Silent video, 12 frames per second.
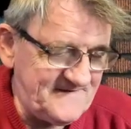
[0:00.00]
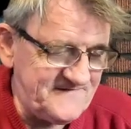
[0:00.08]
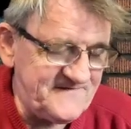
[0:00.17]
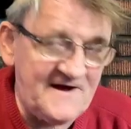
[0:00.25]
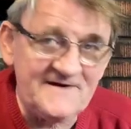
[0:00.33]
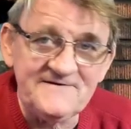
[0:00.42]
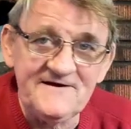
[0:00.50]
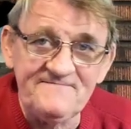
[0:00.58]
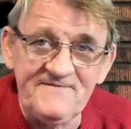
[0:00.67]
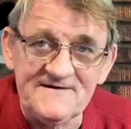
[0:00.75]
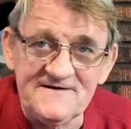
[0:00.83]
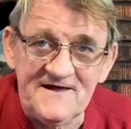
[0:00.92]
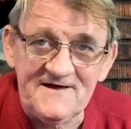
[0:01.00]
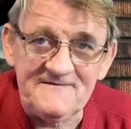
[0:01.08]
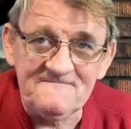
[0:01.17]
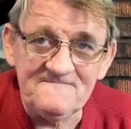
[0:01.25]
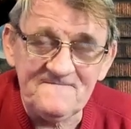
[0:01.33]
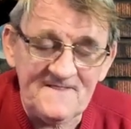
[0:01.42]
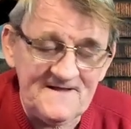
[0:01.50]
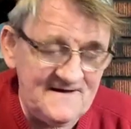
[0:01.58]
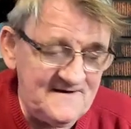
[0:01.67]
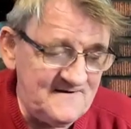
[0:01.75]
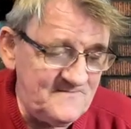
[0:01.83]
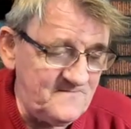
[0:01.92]
scientific name,
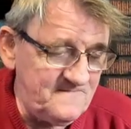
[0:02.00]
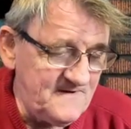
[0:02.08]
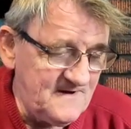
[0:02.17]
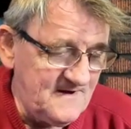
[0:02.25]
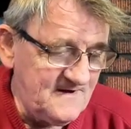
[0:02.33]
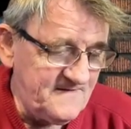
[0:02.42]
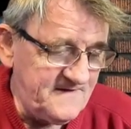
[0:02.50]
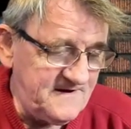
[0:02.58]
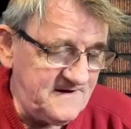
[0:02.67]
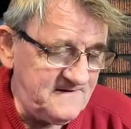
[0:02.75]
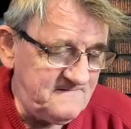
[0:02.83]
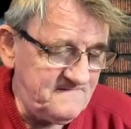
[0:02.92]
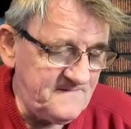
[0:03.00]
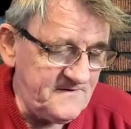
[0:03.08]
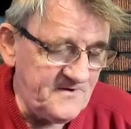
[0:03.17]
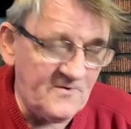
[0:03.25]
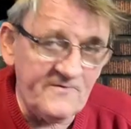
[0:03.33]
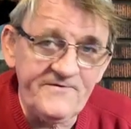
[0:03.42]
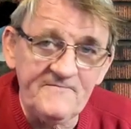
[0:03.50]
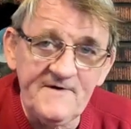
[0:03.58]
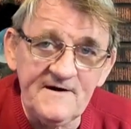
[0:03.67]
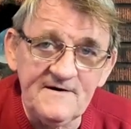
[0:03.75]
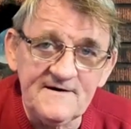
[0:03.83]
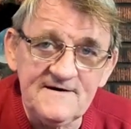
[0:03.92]
the North
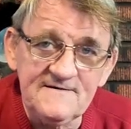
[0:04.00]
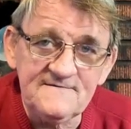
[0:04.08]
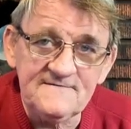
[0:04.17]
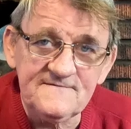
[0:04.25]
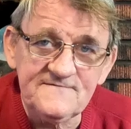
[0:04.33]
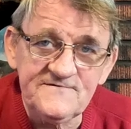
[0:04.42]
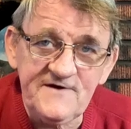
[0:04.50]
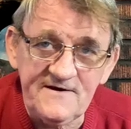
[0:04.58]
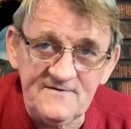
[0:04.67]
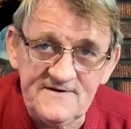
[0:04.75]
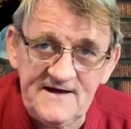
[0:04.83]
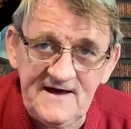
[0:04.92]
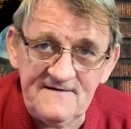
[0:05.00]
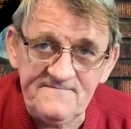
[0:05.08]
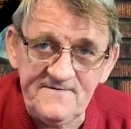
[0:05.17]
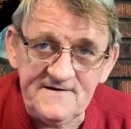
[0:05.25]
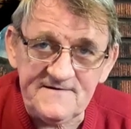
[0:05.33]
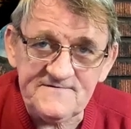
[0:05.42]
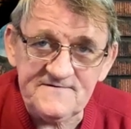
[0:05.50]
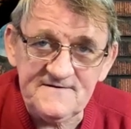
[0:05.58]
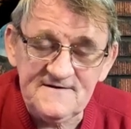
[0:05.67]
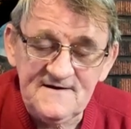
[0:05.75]
American channel catfish.